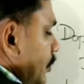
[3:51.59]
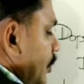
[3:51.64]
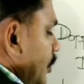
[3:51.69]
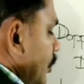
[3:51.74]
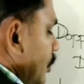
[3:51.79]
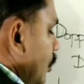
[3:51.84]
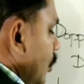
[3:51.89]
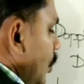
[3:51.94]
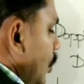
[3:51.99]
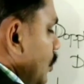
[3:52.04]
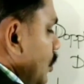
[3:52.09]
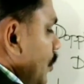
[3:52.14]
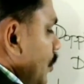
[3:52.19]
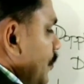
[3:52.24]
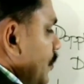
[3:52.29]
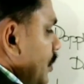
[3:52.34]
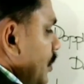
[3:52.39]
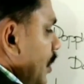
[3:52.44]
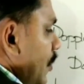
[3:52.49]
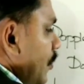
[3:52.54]
Source
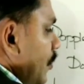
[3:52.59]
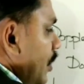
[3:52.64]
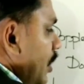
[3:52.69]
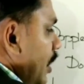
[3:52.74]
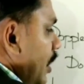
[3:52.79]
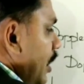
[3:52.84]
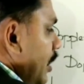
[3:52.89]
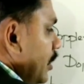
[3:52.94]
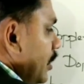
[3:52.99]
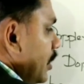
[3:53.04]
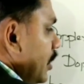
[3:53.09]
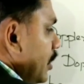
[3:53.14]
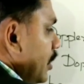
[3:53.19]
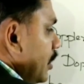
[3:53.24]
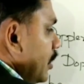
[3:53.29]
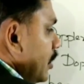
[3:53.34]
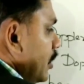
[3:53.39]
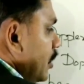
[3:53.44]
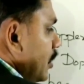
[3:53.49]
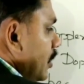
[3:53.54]
of sound and the
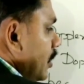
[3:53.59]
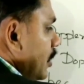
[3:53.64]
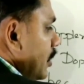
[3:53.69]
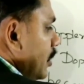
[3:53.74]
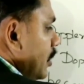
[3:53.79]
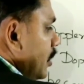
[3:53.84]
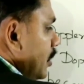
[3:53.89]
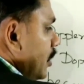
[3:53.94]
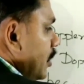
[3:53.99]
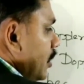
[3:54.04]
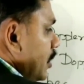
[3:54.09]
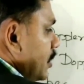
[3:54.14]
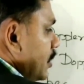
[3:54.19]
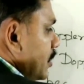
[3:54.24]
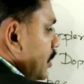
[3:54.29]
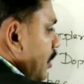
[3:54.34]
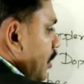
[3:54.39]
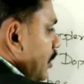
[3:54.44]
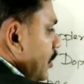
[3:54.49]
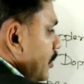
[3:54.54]

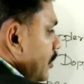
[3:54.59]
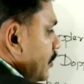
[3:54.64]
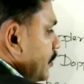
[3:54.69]
listener.